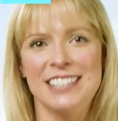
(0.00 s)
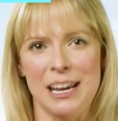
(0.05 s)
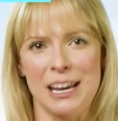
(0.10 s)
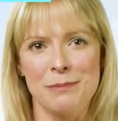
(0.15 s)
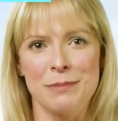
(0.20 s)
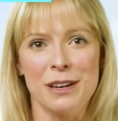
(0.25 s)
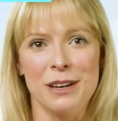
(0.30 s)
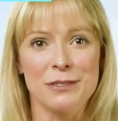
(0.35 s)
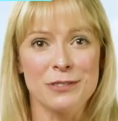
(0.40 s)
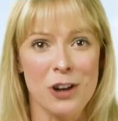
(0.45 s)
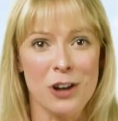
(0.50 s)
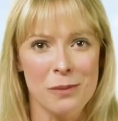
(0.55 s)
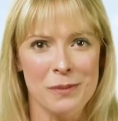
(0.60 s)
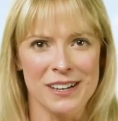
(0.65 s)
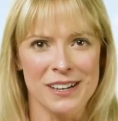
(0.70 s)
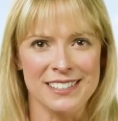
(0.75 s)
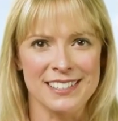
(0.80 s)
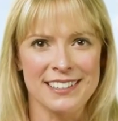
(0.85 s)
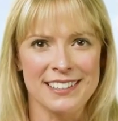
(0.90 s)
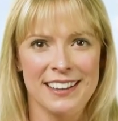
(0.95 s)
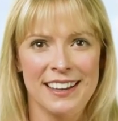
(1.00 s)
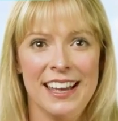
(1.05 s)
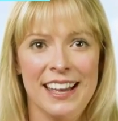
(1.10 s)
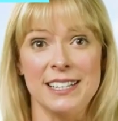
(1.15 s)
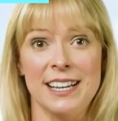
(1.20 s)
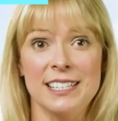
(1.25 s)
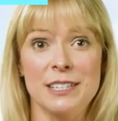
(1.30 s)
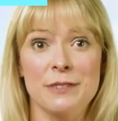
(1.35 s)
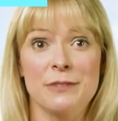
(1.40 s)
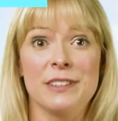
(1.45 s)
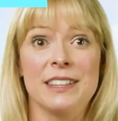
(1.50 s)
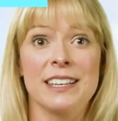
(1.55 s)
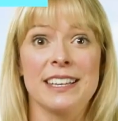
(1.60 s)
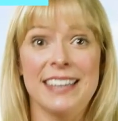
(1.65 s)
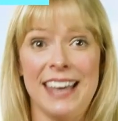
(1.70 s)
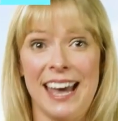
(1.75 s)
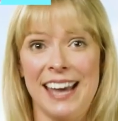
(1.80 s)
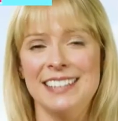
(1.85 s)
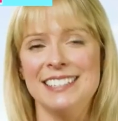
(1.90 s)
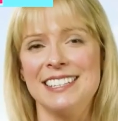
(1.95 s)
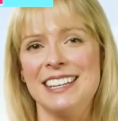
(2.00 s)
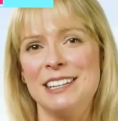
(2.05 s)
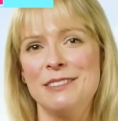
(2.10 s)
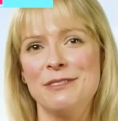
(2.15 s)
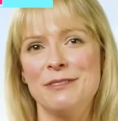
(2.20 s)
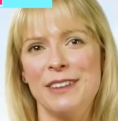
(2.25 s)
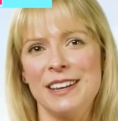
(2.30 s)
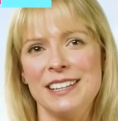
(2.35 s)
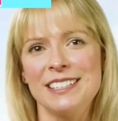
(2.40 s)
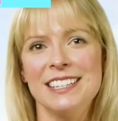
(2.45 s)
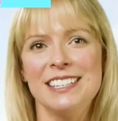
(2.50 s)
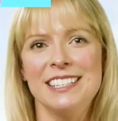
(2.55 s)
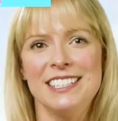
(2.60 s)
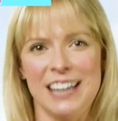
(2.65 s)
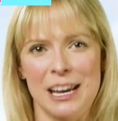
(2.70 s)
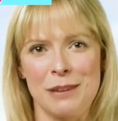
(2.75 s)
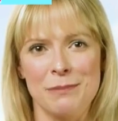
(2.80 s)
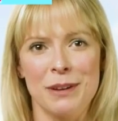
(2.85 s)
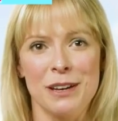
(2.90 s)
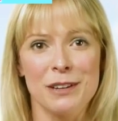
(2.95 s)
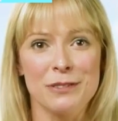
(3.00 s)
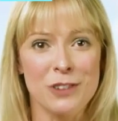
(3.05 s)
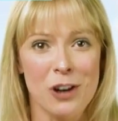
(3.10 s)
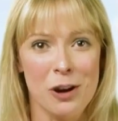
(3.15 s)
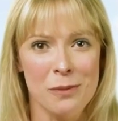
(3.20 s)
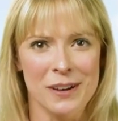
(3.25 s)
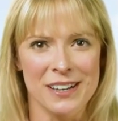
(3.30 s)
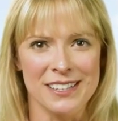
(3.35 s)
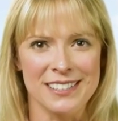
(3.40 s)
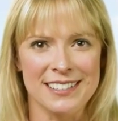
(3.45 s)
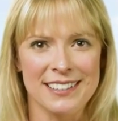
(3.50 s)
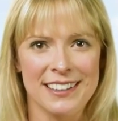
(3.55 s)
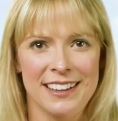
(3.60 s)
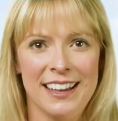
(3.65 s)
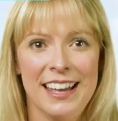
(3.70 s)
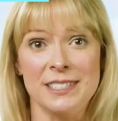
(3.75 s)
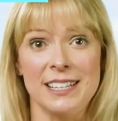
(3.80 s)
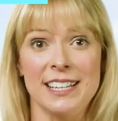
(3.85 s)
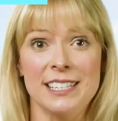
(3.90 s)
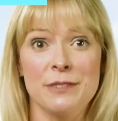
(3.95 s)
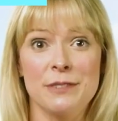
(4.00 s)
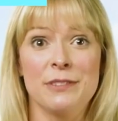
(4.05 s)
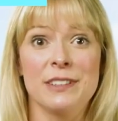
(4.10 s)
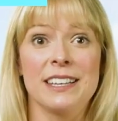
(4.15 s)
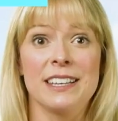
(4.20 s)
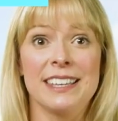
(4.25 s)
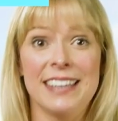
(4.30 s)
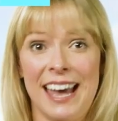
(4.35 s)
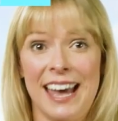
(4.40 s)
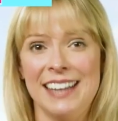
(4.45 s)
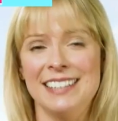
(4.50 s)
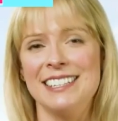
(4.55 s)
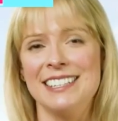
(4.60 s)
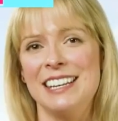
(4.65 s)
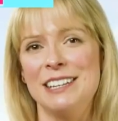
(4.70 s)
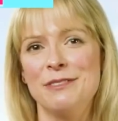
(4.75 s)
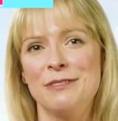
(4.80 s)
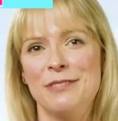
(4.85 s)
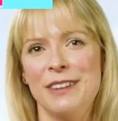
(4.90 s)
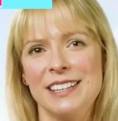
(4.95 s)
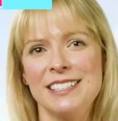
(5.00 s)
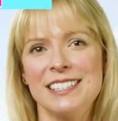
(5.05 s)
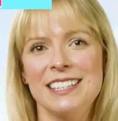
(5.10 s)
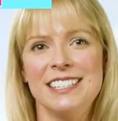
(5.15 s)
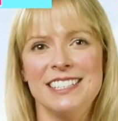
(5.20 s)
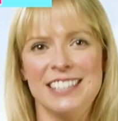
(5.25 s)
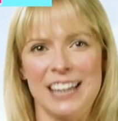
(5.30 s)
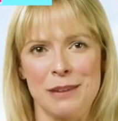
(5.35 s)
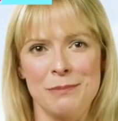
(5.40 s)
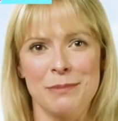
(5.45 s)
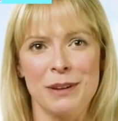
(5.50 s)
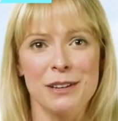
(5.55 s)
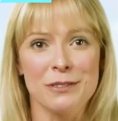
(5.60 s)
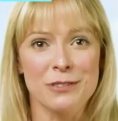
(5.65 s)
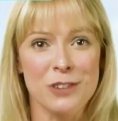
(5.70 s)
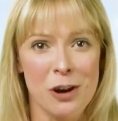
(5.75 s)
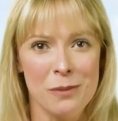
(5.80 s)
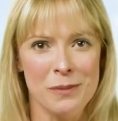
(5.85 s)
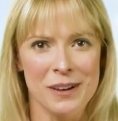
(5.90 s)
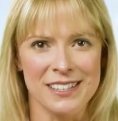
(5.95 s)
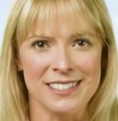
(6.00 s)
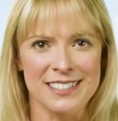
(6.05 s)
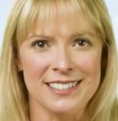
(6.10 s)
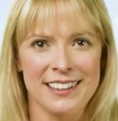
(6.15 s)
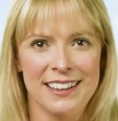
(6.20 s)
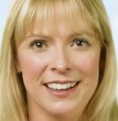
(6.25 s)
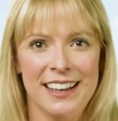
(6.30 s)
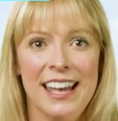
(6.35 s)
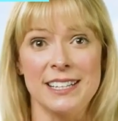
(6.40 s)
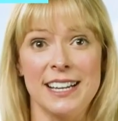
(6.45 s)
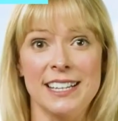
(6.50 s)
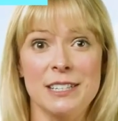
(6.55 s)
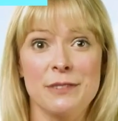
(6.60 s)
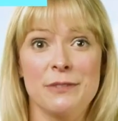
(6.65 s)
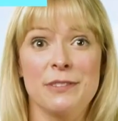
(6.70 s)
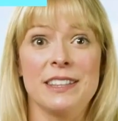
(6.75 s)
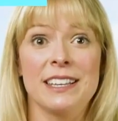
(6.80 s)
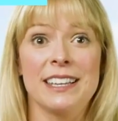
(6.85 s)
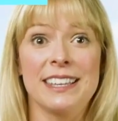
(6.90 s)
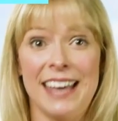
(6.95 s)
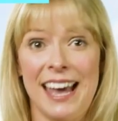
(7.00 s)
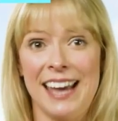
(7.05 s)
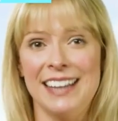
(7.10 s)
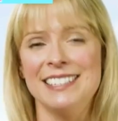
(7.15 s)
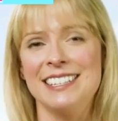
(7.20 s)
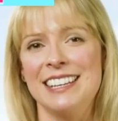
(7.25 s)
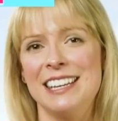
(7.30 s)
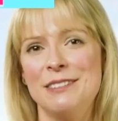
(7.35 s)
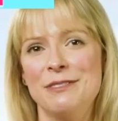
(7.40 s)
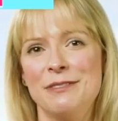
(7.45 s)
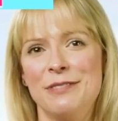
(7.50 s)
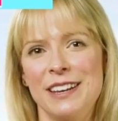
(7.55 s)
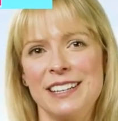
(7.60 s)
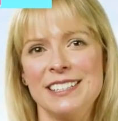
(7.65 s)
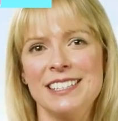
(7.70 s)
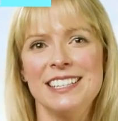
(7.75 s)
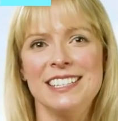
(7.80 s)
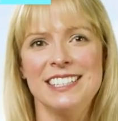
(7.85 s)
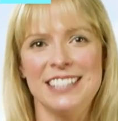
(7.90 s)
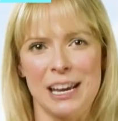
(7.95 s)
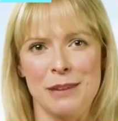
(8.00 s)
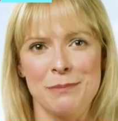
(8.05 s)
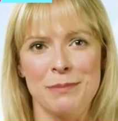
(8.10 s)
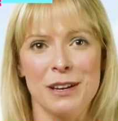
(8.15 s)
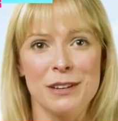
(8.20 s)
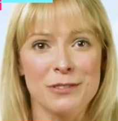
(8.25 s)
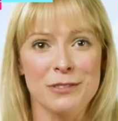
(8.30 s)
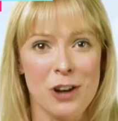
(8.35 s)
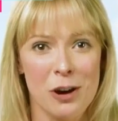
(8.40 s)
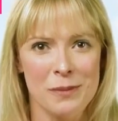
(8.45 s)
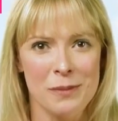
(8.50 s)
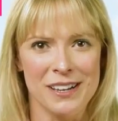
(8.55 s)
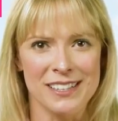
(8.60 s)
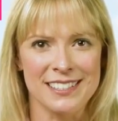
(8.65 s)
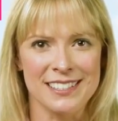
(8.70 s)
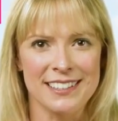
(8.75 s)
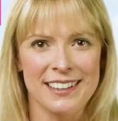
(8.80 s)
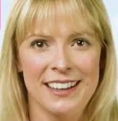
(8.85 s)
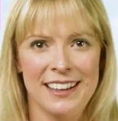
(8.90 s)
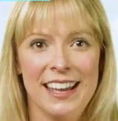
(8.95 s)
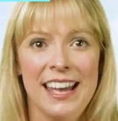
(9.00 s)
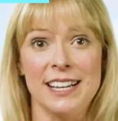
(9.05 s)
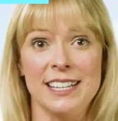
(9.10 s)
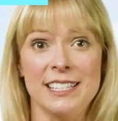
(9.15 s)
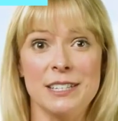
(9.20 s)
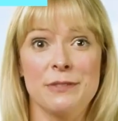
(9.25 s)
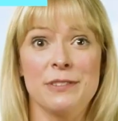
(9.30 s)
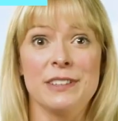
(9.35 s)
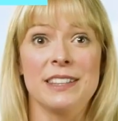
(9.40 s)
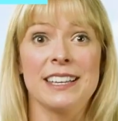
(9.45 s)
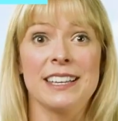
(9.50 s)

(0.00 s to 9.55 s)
He is also the co-author of How Trump Won, The Inside Story of the Revolution, which is available from Regnery. Follow him on Twitter @JoelPolak.